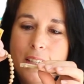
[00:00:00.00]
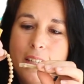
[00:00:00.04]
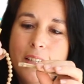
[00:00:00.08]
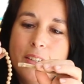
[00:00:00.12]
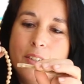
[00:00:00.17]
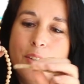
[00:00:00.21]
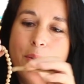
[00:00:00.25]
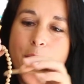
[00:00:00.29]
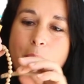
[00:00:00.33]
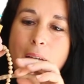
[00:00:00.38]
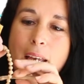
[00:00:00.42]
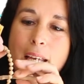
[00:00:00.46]

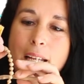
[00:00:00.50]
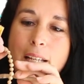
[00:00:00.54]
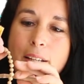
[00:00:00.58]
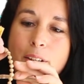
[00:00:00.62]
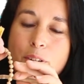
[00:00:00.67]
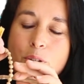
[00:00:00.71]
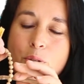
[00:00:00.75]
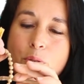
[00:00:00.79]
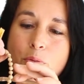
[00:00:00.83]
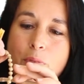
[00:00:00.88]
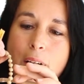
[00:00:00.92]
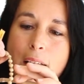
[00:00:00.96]
to make
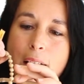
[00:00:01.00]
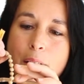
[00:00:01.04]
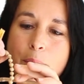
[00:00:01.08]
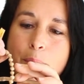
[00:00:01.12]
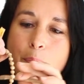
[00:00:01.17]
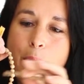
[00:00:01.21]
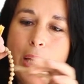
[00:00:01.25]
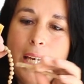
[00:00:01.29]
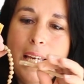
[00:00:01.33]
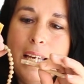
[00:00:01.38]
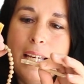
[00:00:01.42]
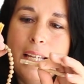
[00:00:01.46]
little round
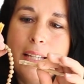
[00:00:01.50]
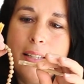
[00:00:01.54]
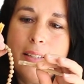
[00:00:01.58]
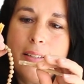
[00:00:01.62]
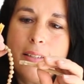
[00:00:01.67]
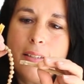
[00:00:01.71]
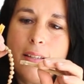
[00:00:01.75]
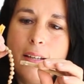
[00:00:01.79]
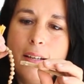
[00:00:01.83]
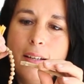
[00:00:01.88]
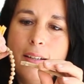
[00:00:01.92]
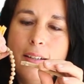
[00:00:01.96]

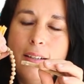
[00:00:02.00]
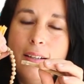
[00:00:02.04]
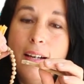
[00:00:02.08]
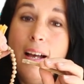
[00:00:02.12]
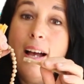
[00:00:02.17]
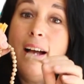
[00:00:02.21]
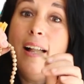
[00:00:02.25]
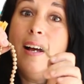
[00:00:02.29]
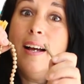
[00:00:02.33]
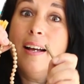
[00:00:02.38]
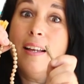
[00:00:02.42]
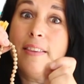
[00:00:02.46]
beads.
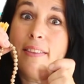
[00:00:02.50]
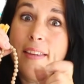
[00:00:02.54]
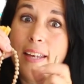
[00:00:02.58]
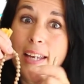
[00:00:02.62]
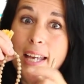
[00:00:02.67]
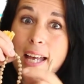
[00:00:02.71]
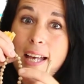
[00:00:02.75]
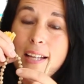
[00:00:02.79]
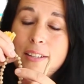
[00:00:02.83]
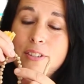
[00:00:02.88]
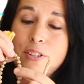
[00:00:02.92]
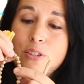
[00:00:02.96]
And they
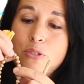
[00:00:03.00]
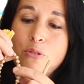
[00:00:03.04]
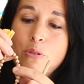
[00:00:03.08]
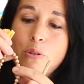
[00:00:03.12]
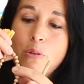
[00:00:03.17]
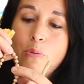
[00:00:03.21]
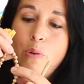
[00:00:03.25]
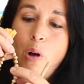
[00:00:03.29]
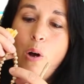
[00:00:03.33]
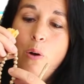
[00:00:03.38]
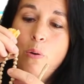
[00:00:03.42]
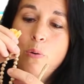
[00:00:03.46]
had to
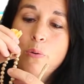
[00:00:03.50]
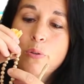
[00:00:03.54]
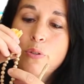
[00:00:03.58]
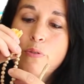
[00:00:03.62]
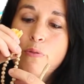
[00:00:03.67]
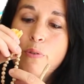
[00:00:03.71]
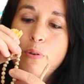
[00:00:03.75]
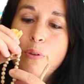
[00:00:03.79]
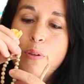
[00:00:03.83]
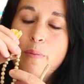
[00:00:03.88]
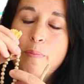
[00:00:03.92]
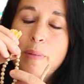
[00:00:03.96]
drill holes
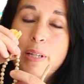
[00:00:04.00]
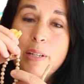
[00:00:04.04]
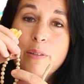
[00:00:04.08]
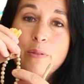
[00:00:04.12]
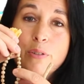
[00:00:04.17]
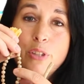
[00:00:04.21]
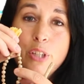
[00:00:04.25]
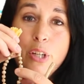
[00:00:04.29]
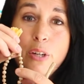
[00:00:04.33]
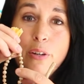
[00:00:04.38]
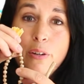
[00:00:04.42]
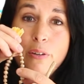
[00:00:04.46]
through the middle
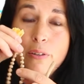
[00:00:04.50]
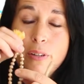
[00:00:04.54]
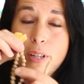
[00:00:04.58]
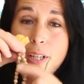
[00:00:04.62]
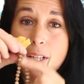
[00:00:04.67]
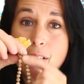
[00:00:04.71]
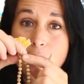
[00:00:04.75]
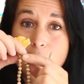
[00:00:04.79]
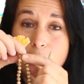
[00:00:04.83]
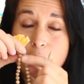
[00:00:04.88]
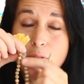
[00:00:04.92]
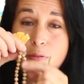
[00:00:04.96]
too
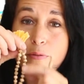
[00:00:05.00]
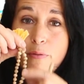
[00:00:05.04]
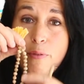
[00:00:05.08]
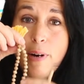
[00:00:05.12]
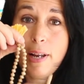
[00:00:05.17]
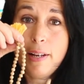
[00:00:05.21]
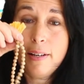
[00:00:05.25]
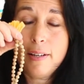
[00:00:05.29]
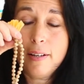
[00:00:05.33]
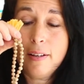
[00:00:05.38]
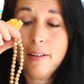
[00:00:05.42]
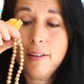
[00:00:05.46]
to
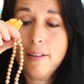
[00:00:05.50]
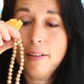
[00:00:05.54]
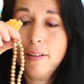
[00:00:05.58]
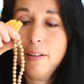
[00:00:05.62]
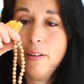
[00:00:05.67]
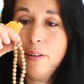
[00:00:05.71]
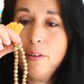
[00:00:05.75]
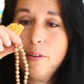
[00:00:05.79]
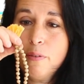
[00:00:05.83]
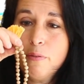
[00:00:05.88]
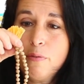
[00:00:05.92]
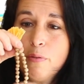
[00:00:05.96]
thread
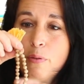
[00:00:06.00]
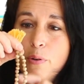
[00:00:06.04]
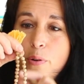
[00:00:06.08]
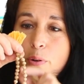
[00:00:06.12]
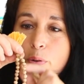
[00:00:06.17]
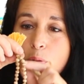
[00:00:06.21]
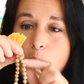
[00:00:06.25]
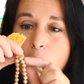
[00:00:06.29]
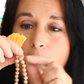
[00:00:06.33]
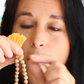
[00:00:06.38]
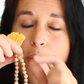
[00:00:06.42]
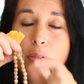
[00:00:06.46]

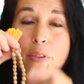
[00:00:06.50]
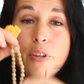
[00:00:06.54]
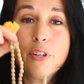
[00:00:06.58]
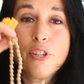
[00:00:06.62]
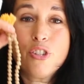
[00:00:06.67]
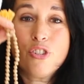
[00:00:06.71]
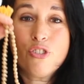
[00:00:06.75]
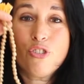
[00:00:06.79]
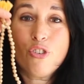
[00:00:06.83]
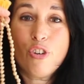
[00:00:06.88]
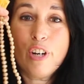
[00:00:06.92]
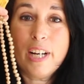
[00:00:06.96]
through the
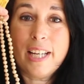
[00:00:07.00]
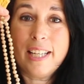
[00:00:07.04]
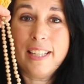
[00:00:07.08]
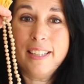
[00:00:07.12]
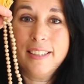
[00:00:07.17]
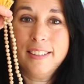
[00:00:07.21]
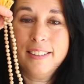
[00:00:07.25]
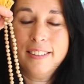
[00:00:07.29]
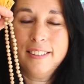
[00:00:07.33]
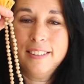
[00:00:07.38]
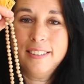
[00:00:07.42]
string.